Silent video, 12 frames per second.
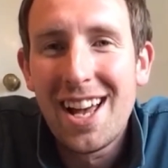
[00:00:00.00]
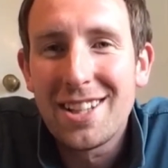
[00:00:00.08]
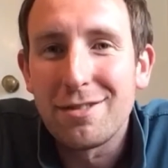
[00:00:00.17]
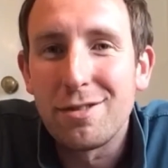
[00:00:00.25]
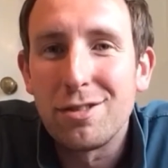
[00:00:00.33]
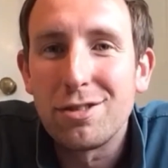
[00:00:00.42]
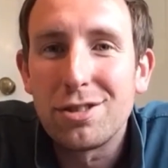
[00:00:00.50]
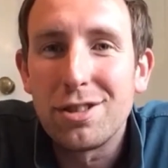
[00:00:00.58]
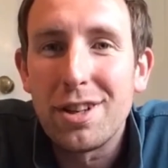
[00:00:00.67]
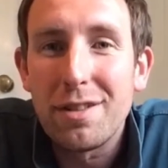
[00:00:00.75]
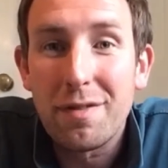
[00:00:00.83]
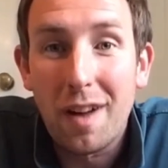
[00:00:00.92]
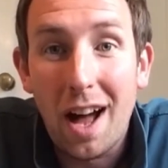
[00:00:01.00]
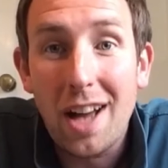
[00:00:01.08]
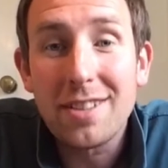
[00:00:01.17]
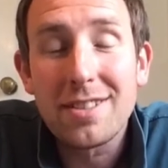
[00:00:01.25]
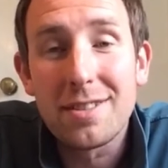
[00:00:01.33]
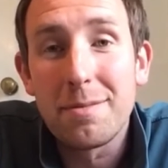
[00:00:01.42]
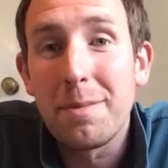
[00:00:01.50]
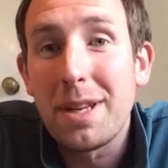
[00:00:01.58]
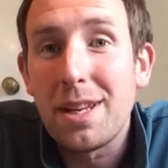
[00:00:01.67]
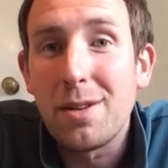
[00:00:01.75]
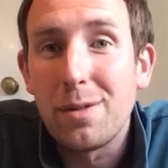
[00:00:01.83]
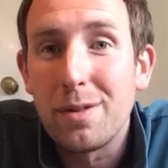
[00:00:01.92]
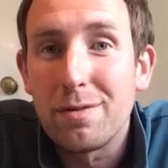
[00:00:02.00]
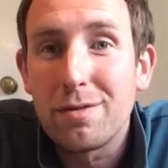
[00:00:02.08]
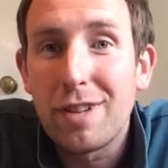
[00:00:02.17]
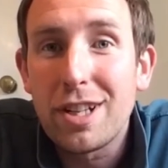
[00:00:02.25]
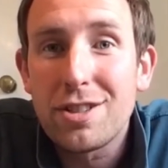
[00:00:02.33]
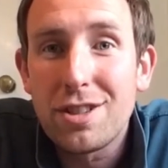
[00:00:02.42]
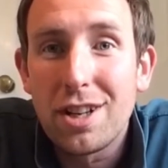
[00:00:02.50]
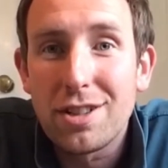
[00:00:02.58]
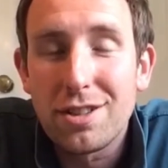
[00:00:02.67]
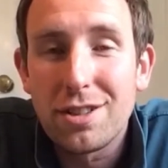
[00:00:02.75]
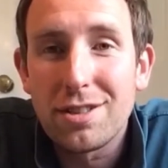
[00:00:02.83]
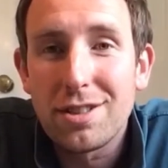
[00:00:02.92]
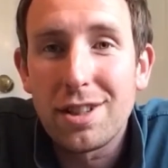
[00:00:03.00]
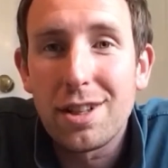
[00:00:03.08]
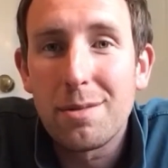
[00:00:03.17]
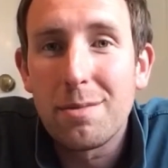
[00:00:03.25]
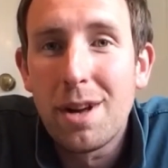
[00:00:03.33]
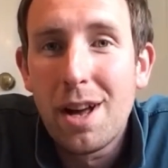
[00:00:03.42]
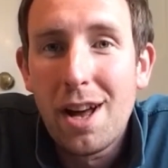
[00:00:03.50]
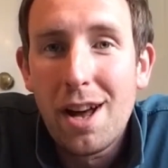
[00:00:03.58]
It's a real joy for us to meet with Grace Church Nottingham,